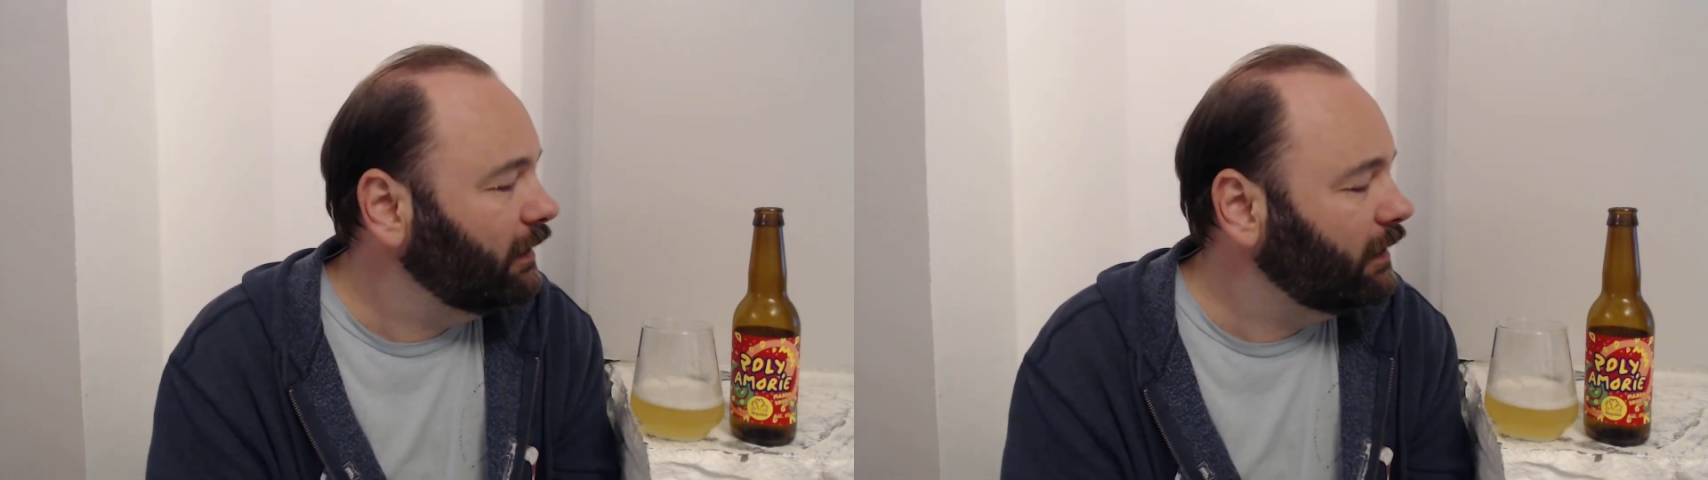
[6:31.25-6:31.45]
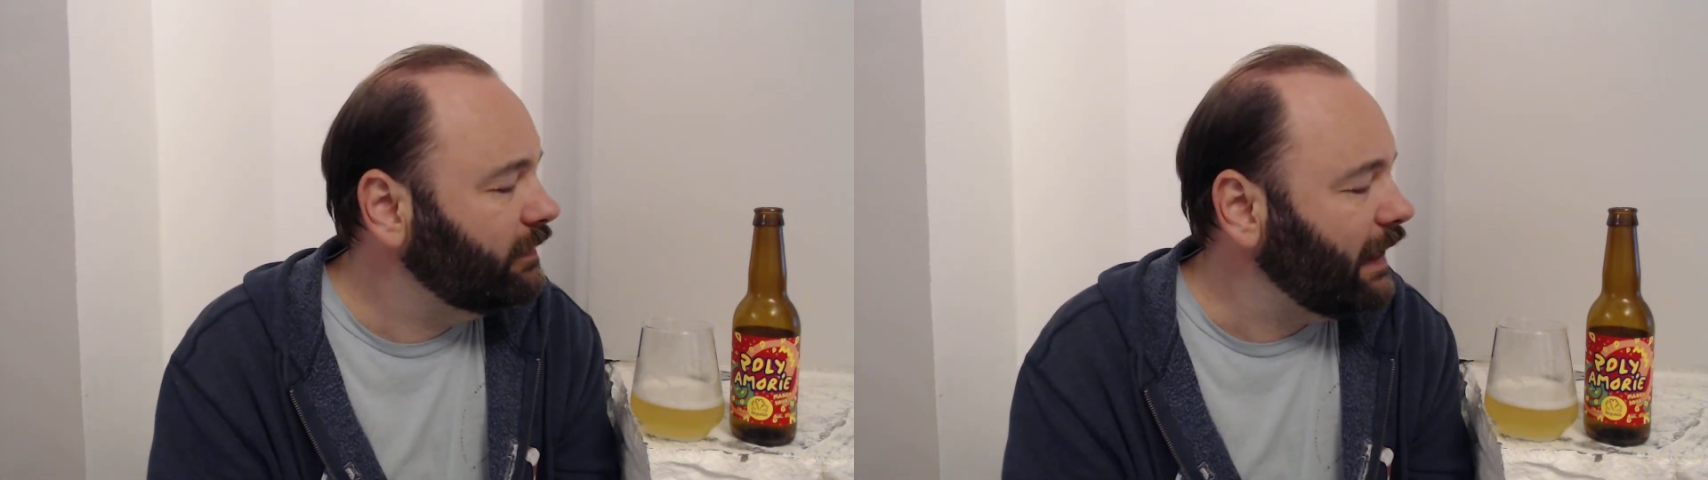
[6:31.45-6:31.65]

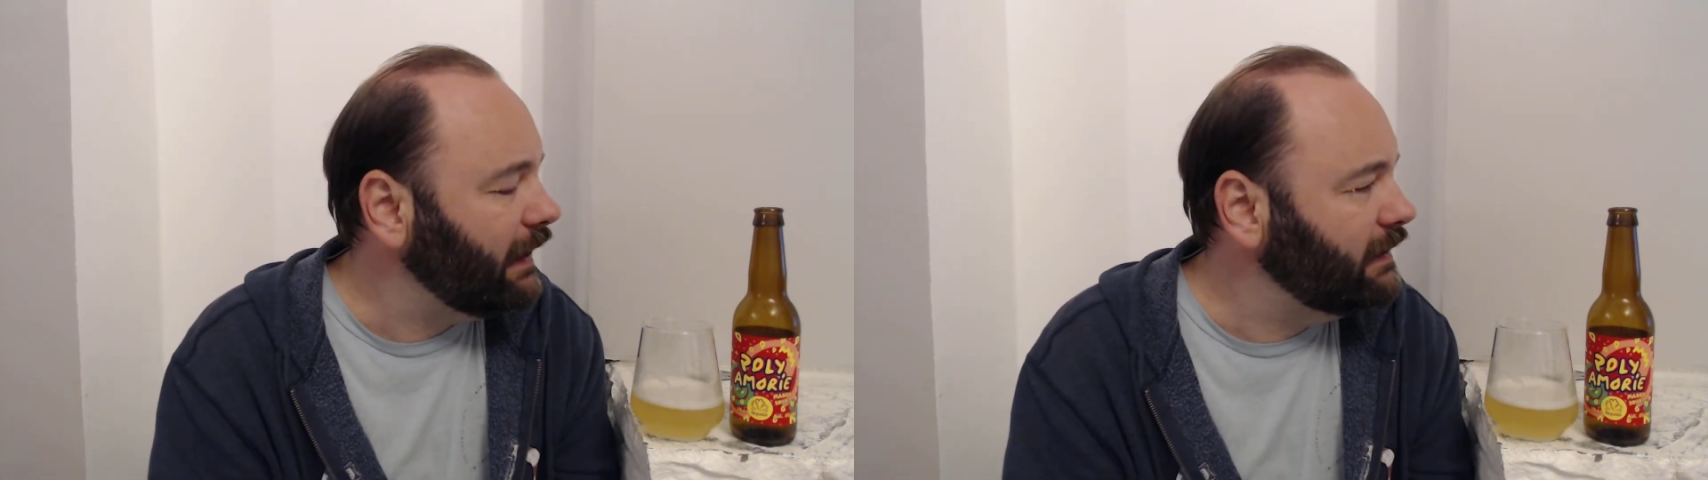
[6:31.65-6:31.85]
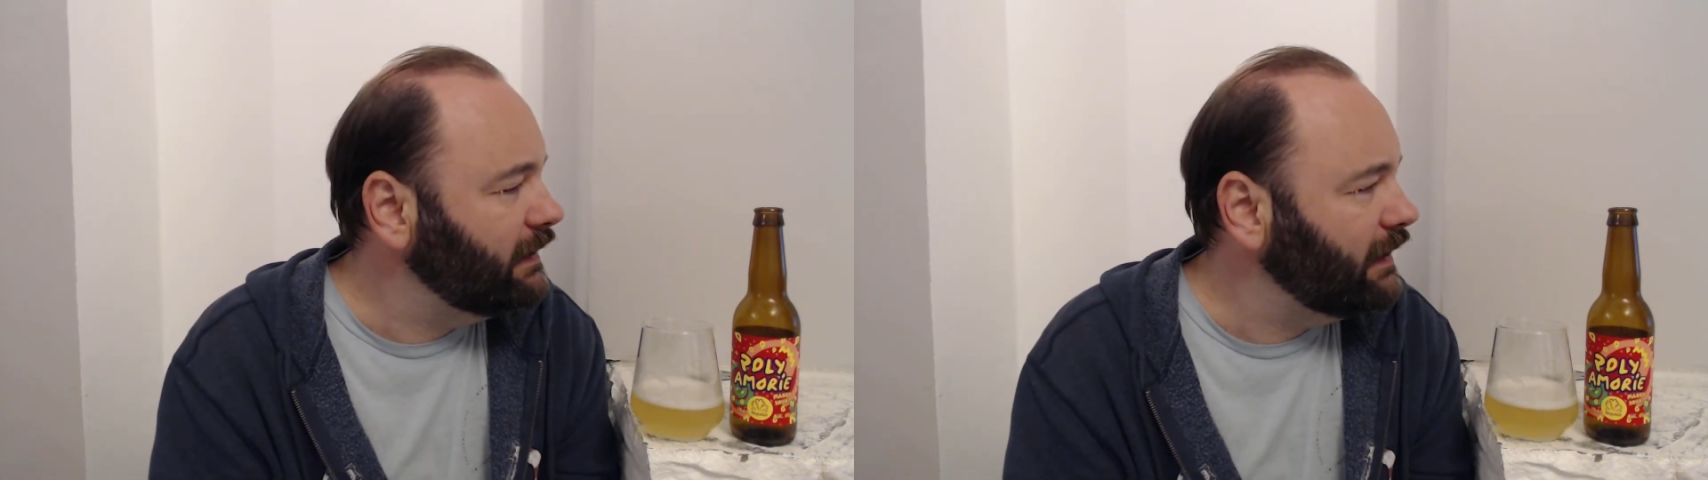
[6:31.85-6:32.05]
and that
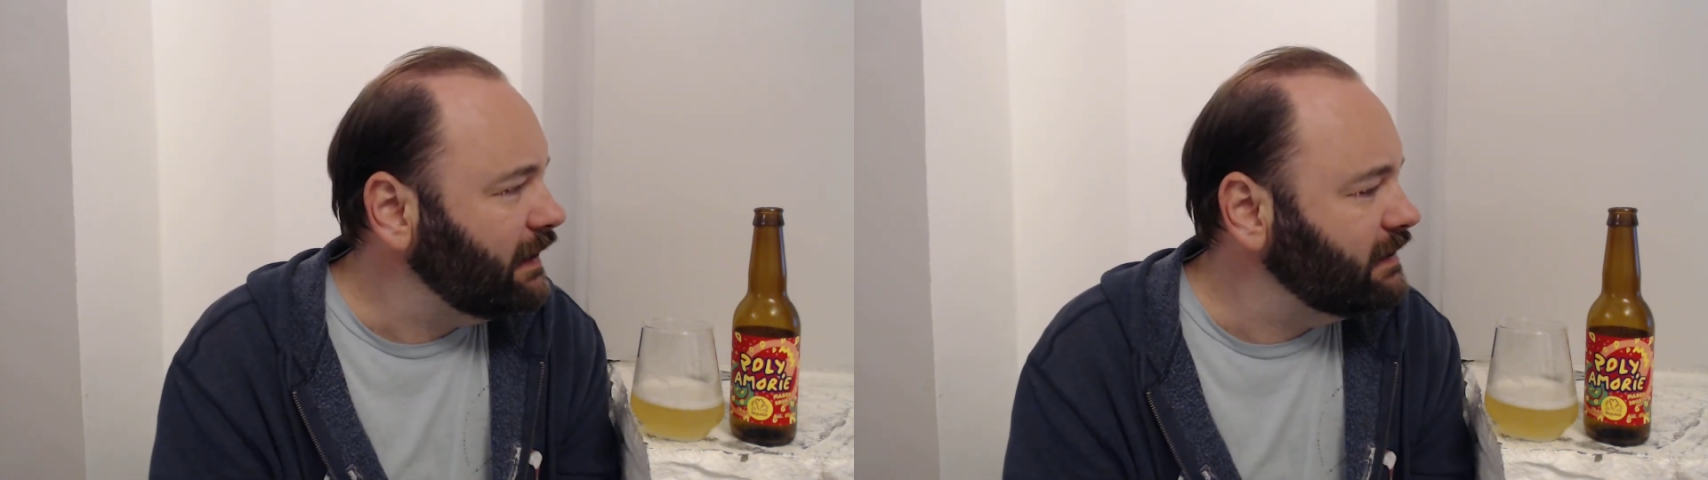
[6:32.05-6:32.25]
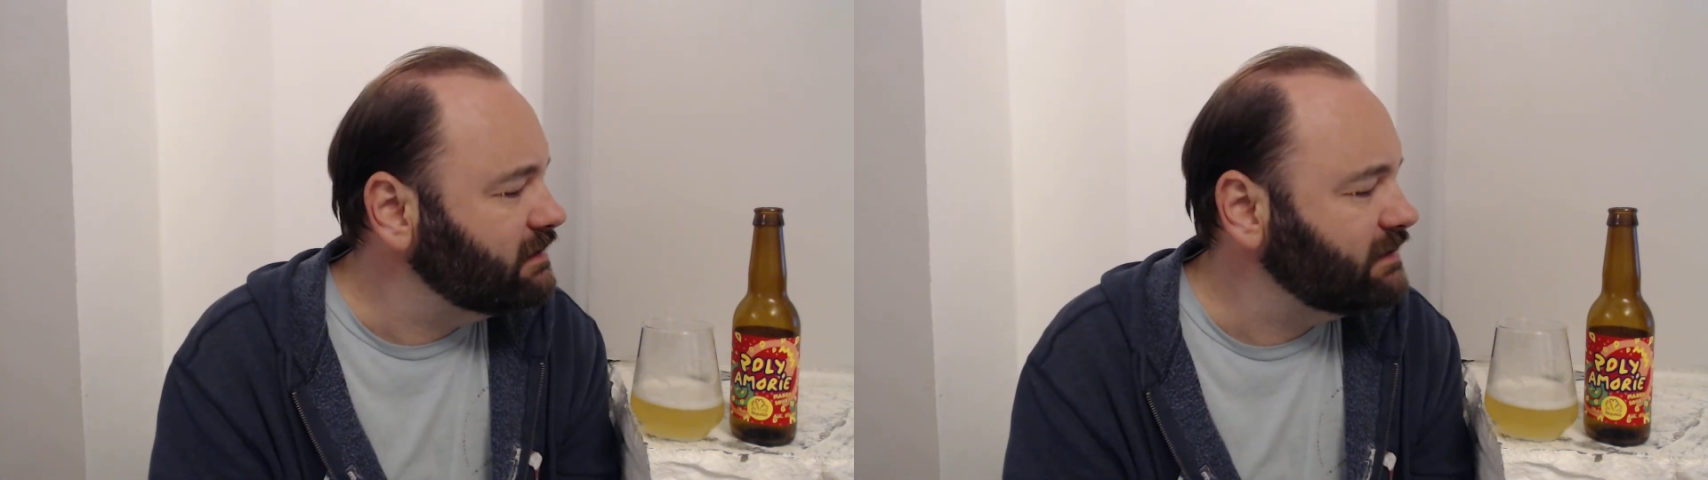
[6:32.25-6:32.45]

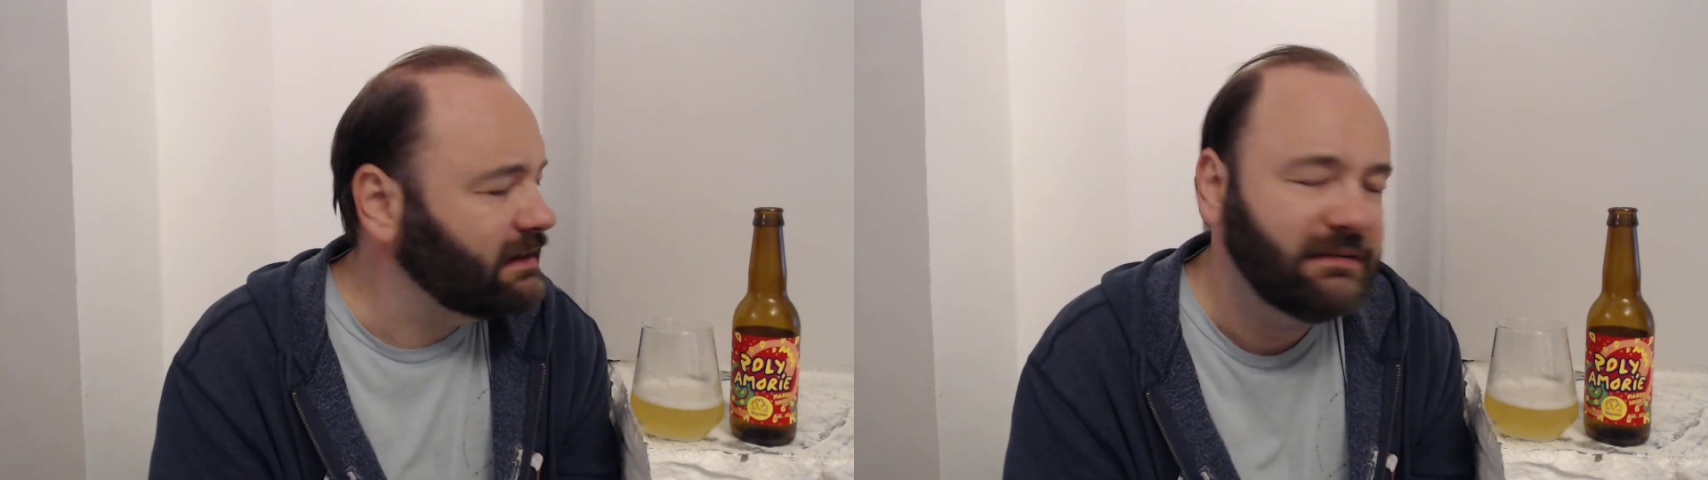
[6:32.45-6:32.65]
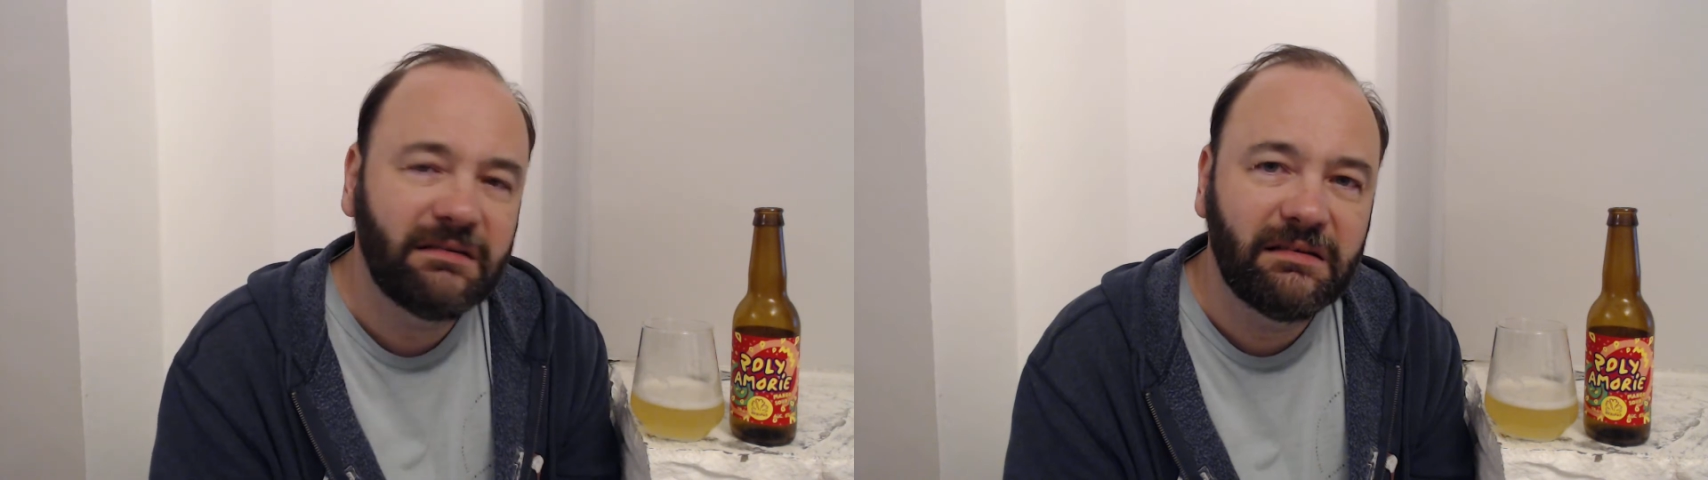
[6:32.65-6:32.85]
yeast
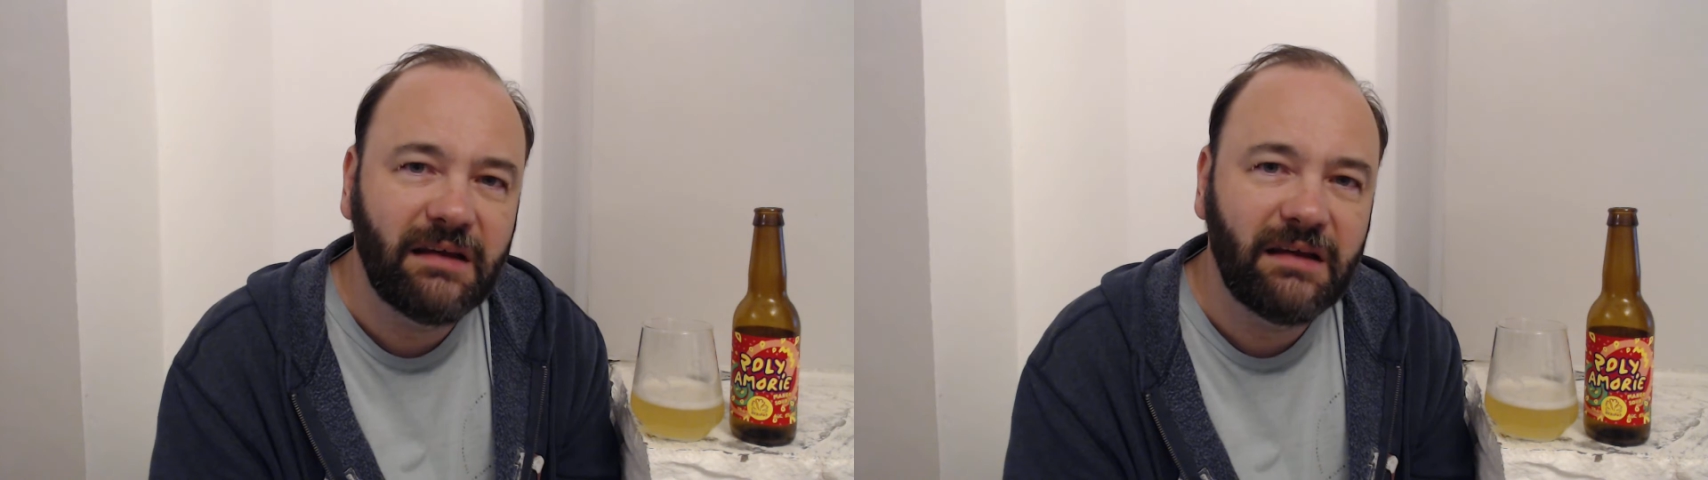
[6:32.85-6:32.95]
is